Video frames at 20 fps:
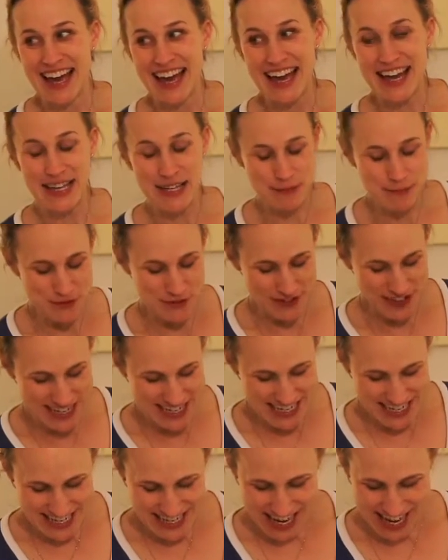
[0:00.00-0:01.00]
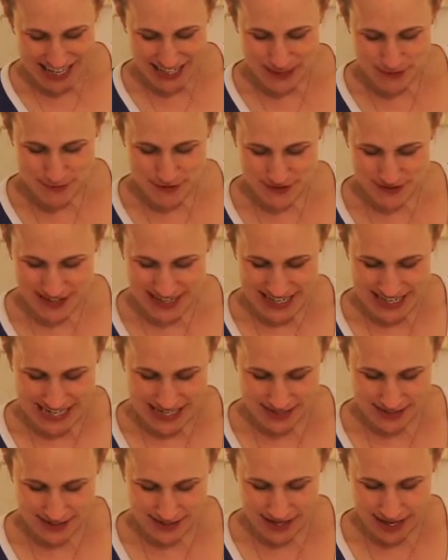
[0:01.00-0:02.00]
Ada
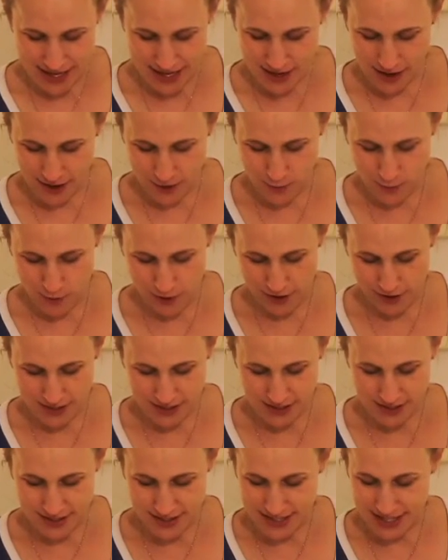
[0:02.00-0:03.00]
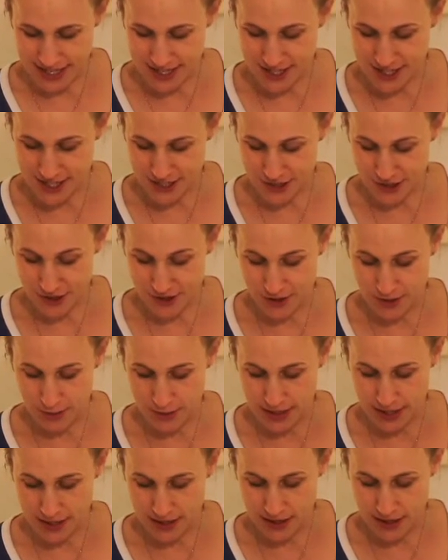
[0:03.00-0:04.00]
Marie, said not a word till the day she turned
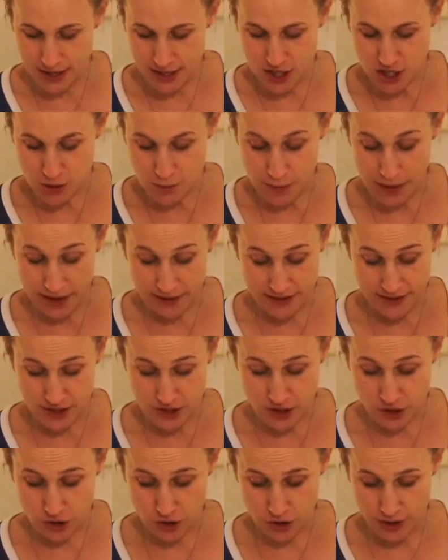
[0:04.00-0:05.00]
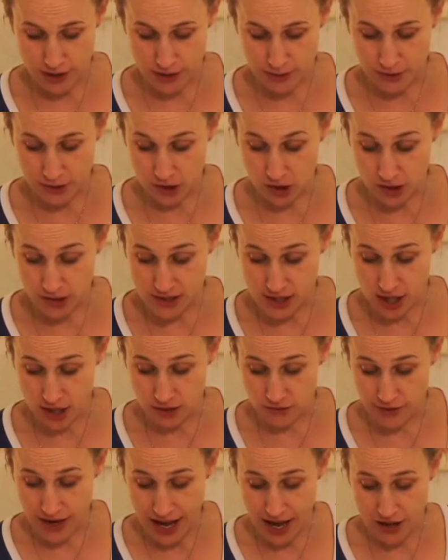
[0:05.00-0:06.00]
3. She bounced in her crib and looked all
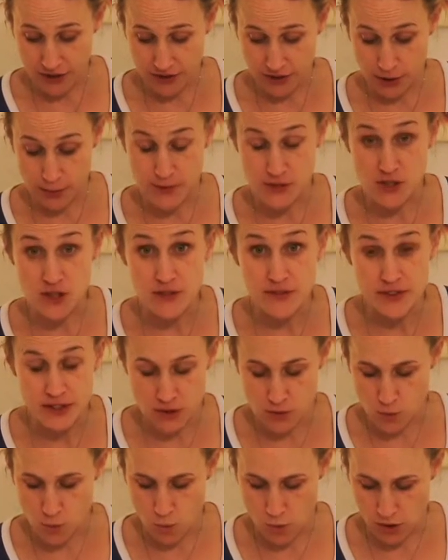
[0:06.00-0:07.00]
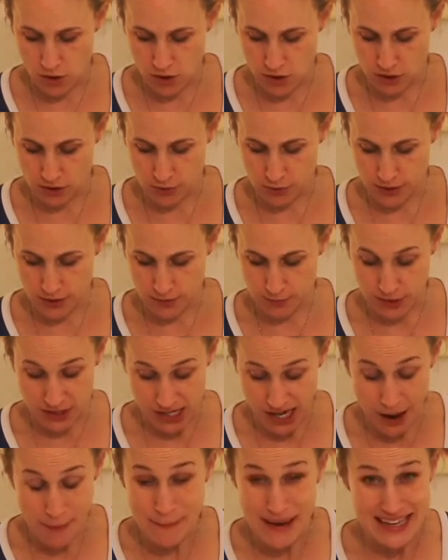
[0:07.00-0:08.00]
around, observing the world, but
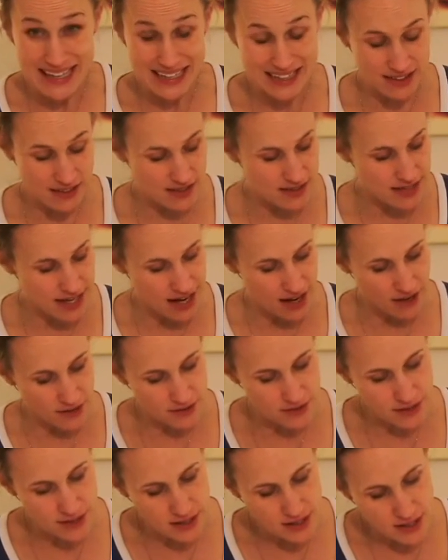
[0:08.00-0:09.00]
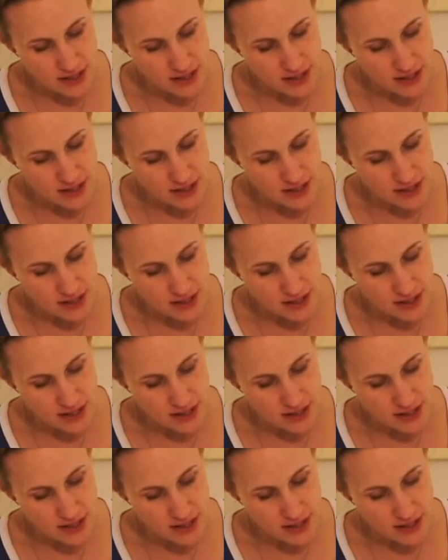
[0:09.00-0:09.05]
not making a sound.